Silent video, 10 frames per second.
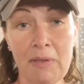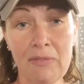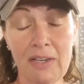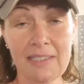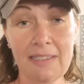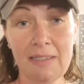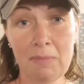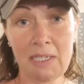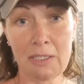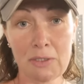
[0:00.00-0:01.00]
been vested
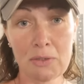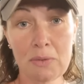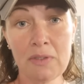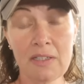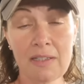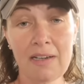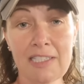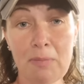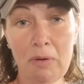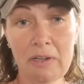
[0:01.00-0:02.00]
in making sure that the
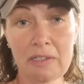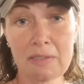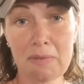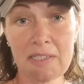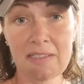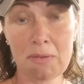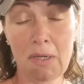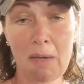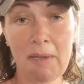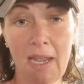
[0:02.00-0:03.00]
HUSK products were
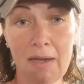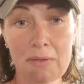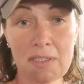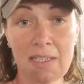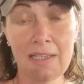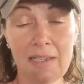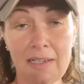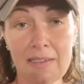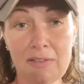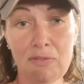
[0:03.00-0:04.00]
still coming out
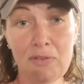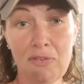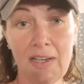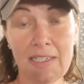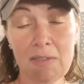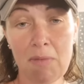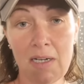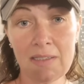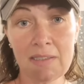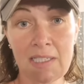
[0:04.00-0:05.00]
and fulfilling
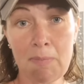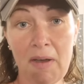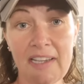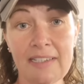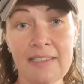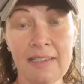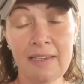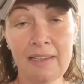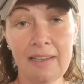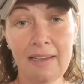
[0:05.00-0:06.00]
demand despite
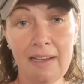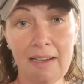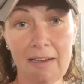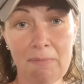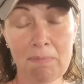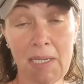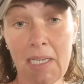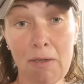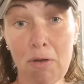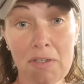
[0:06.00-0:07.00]

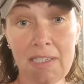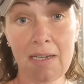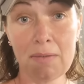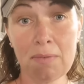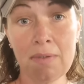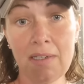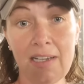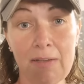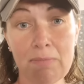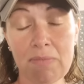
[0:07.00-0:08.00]
being in lockdown.
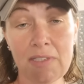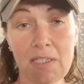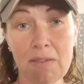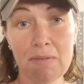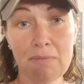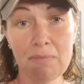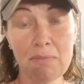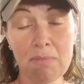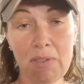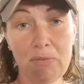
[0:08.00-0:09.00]
So
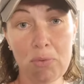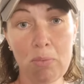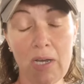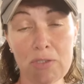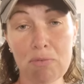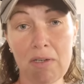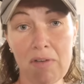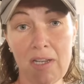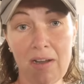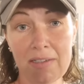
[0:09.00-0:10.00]
we've all worked
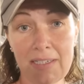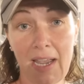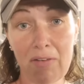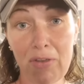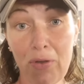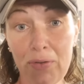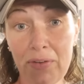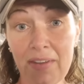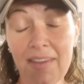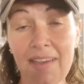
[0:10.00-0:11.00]
really, really hard to carry
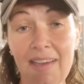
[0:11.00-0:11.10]
on.